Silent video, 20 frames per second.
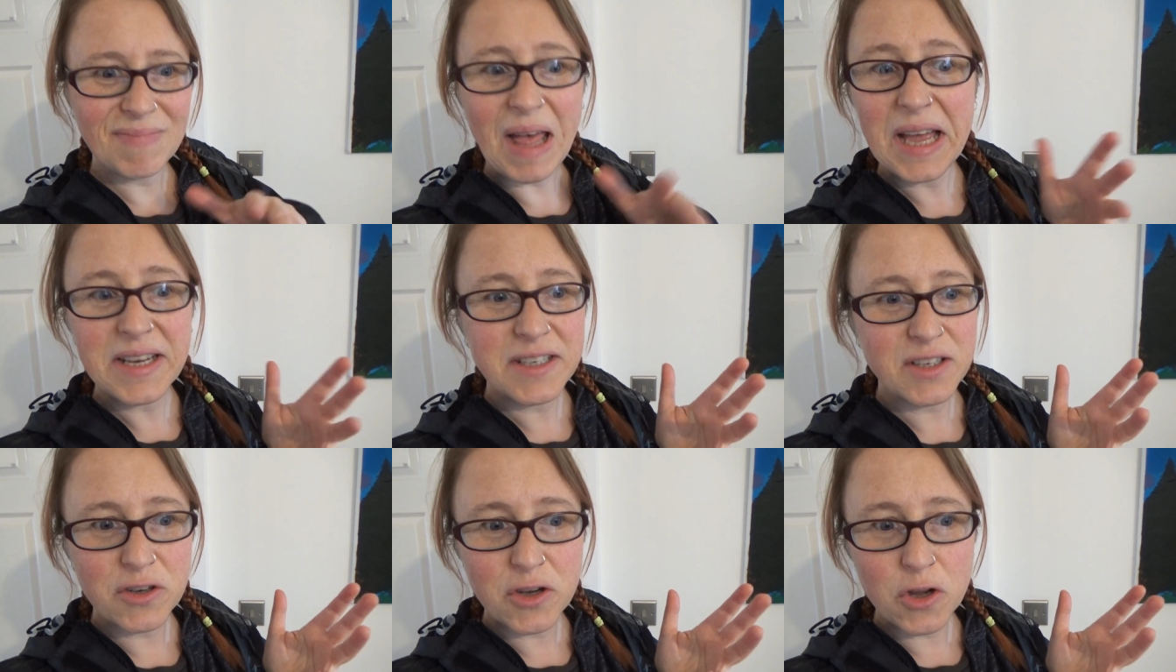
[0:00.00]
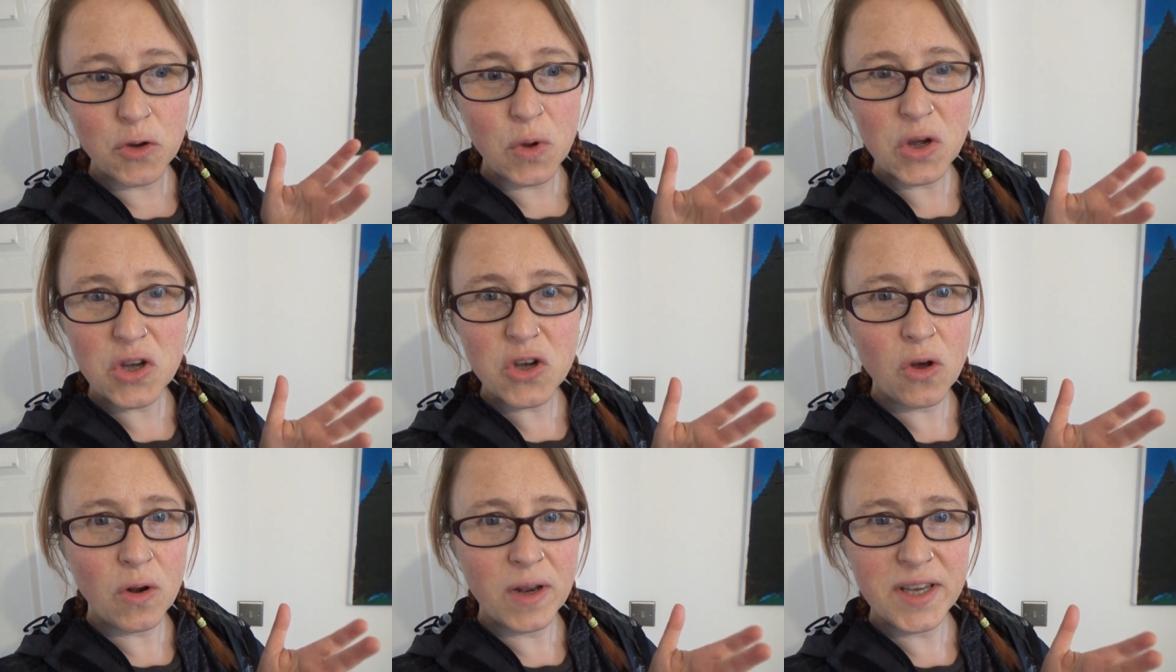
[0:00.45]
I don't know, a
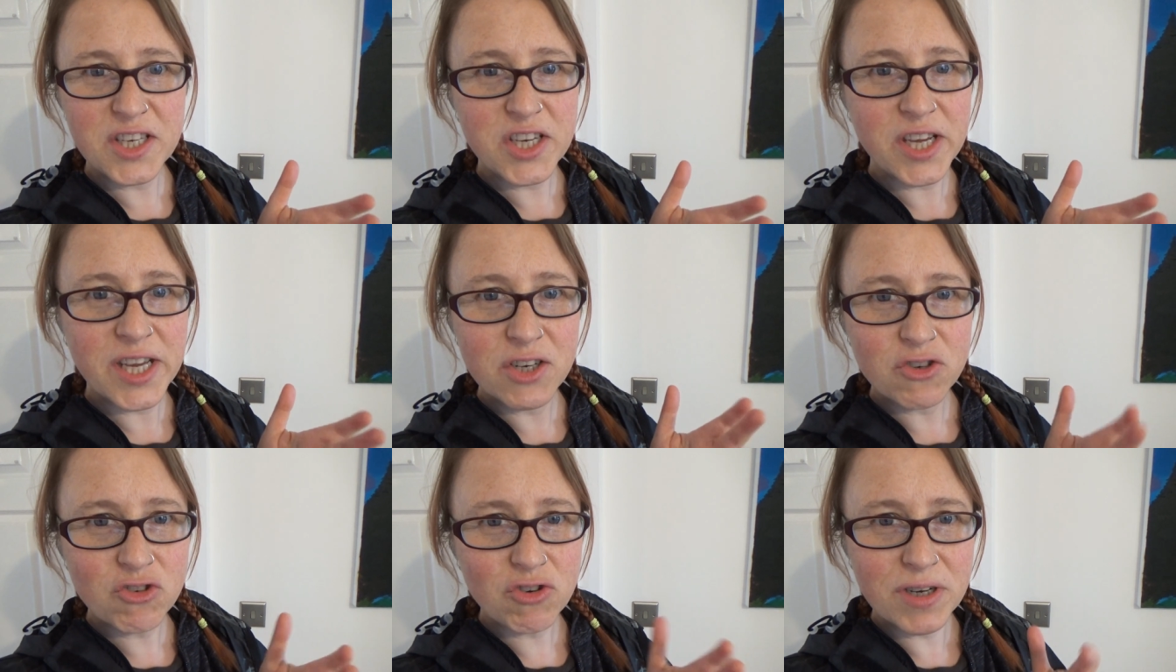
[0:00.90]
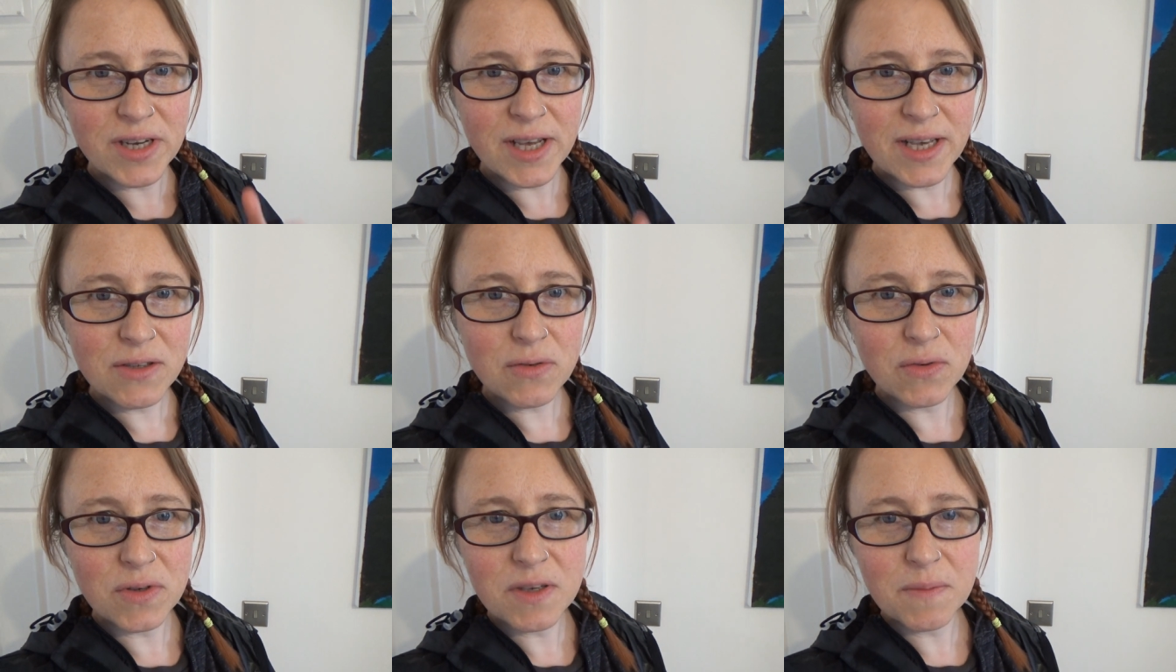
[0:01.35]
college
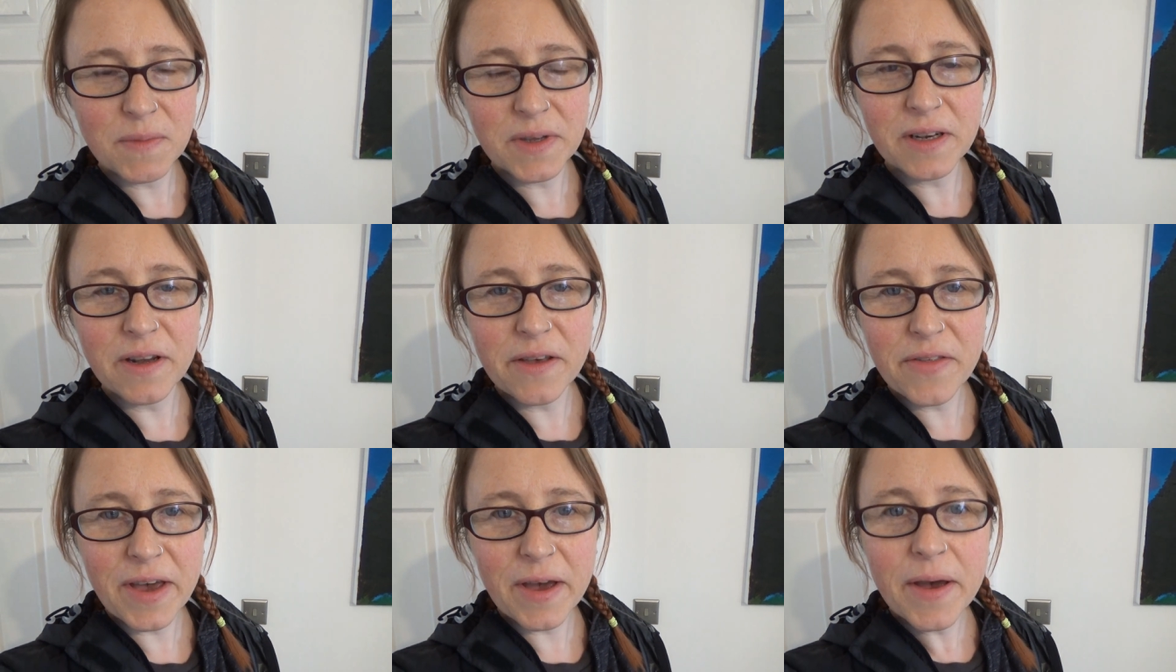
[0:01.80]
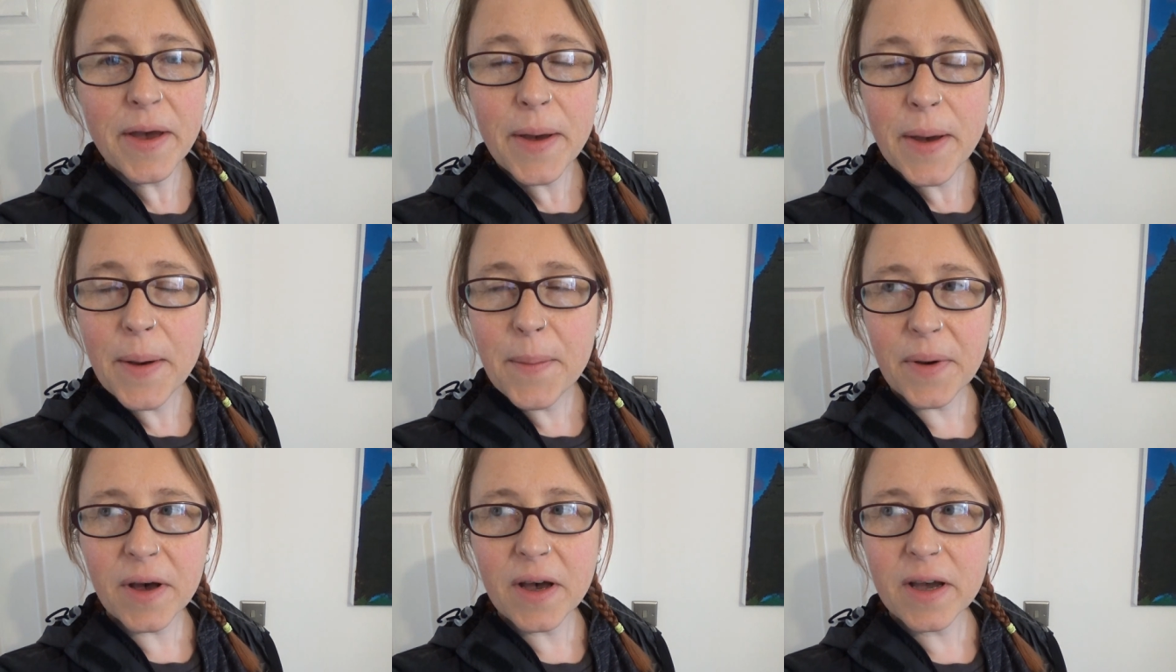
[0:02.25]
intranet or something like that.
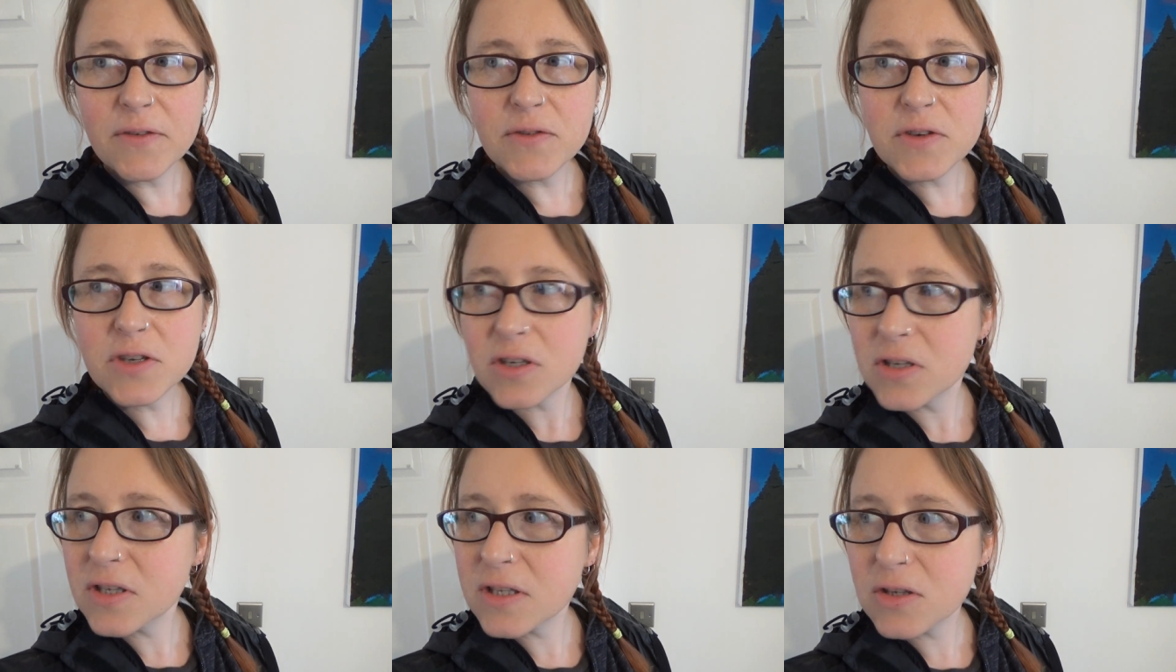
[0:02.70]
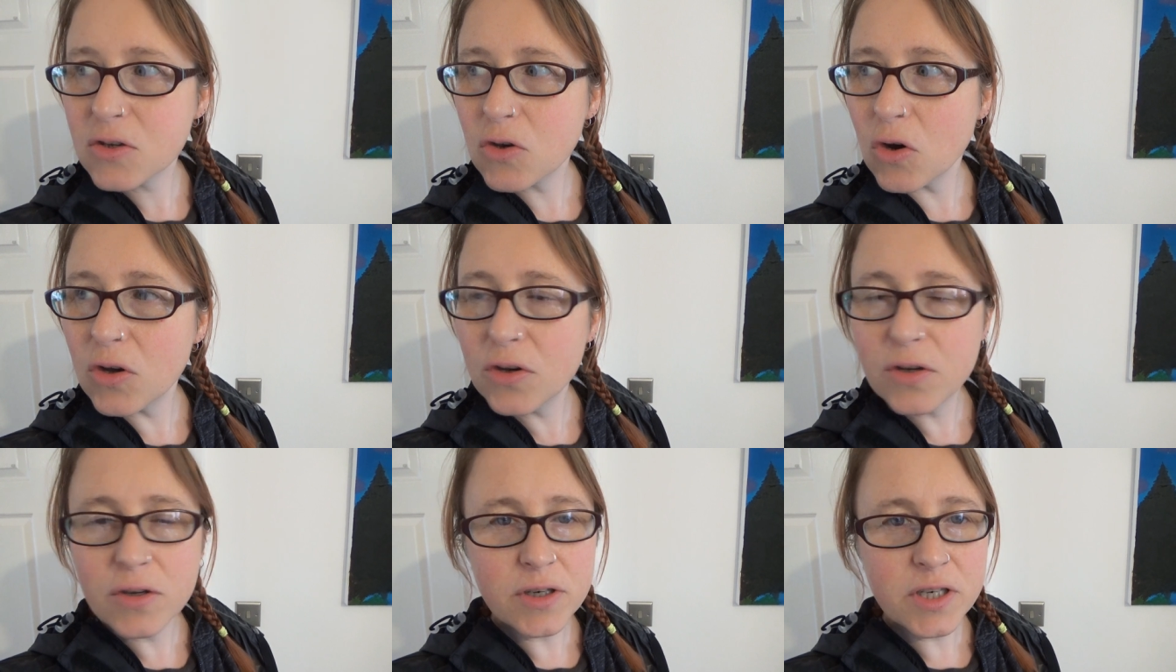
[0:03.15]
But I've just
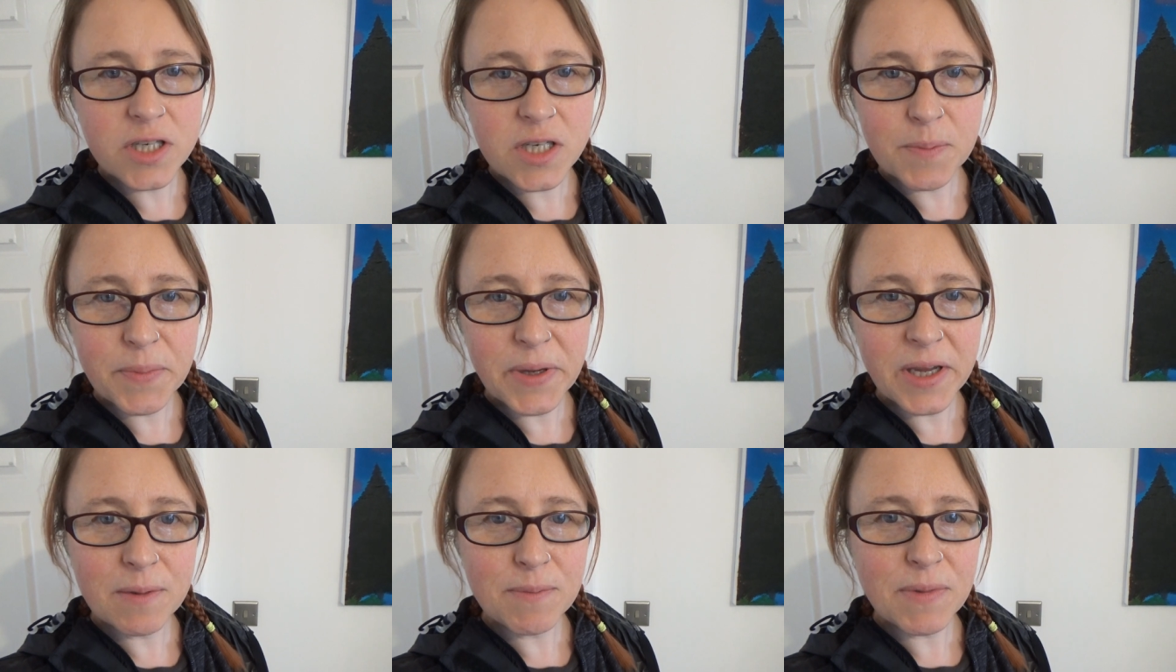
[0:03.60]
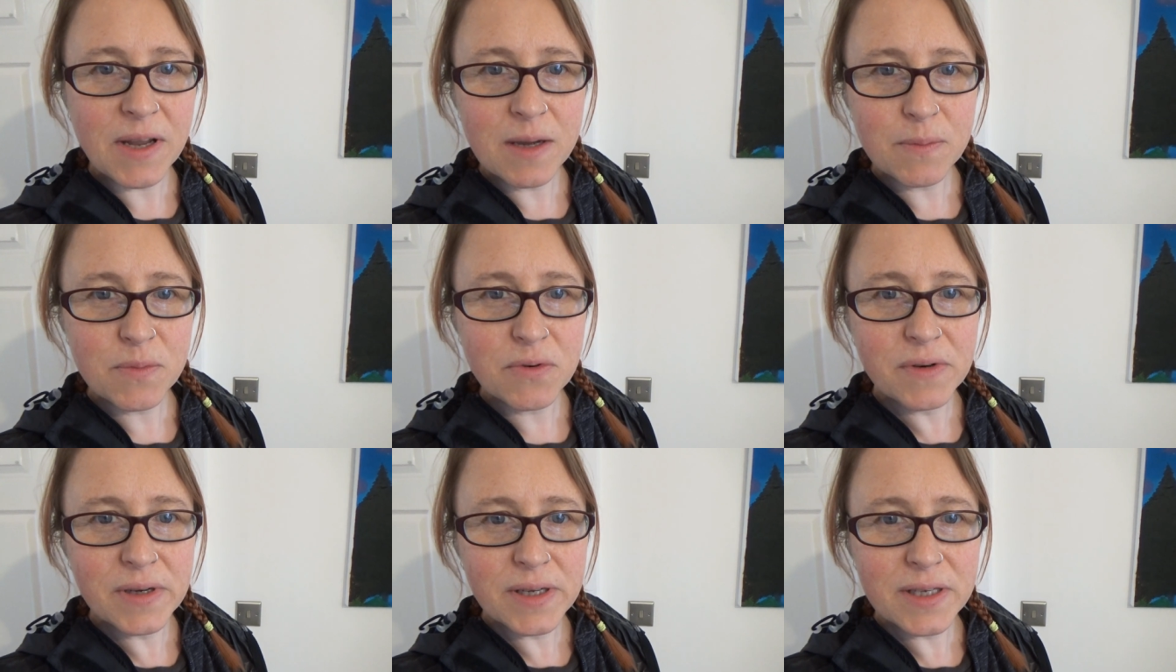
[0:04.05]
got an urge to pick
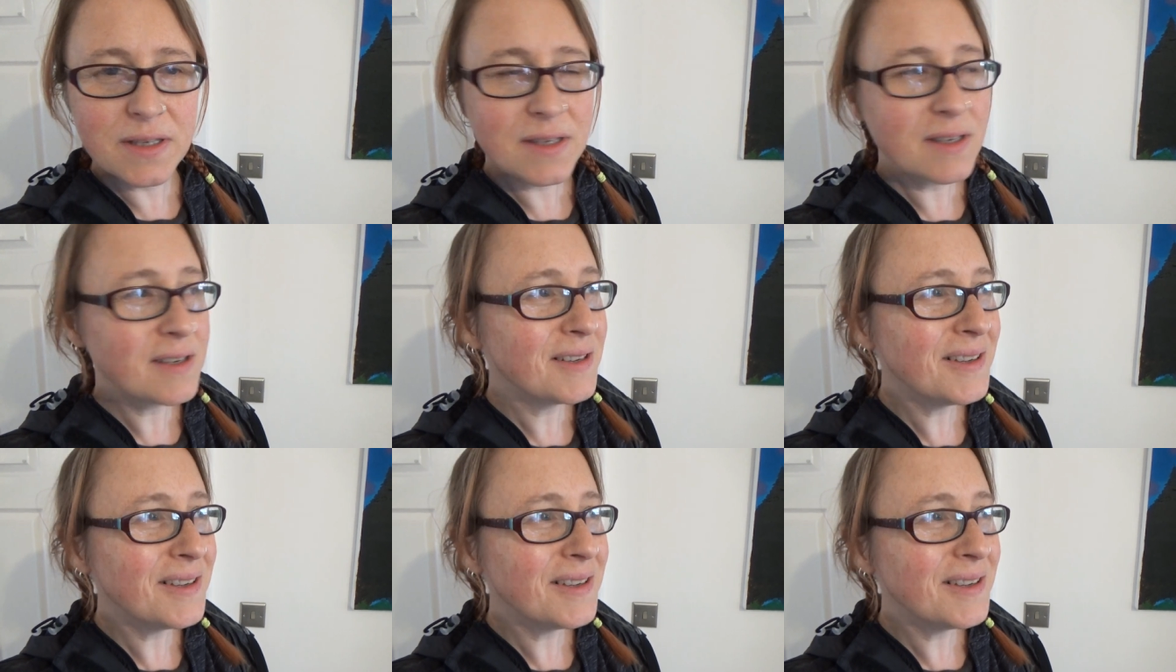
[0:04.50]
blackberries.